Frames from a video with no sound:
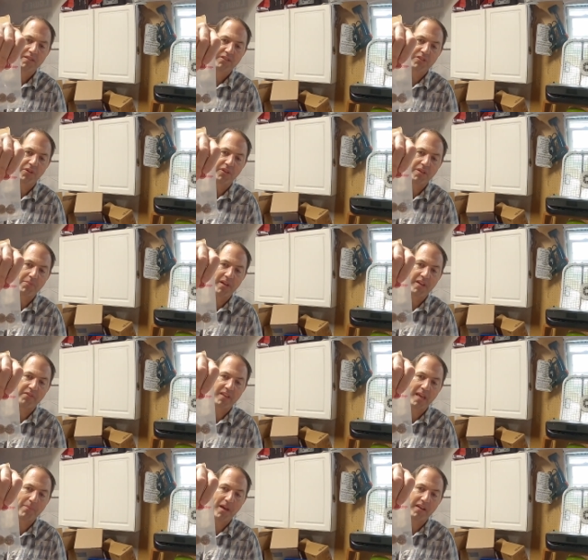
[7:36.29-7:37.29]
So they may
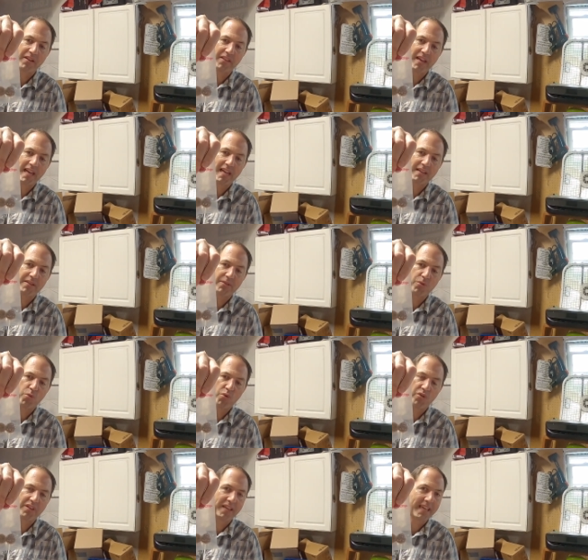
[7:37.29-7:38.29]
have came out of that,
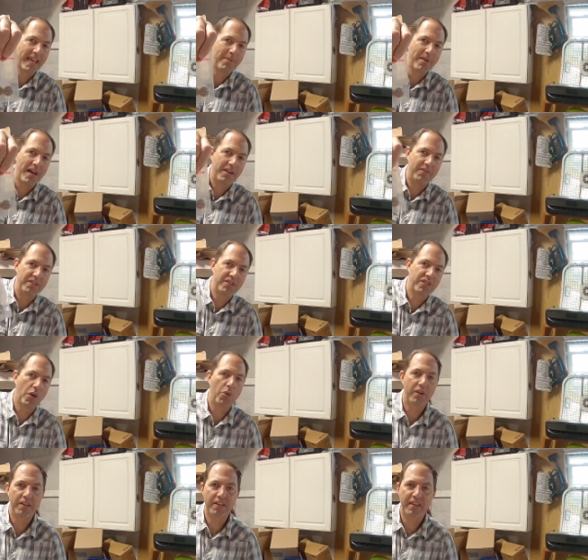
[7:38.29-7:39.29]
or they came out of a
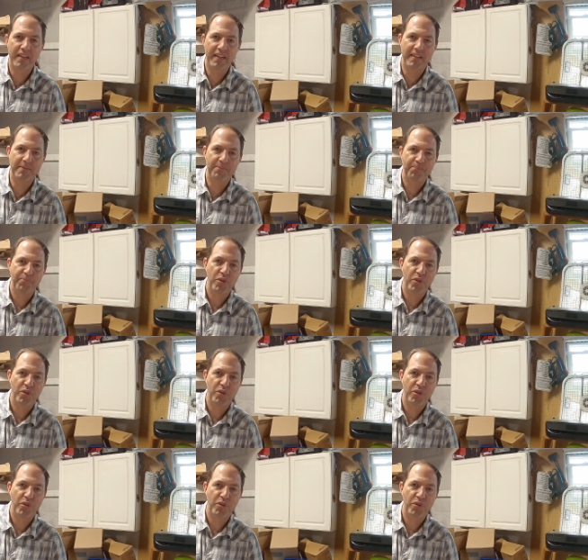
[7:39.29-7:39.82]
sewing kit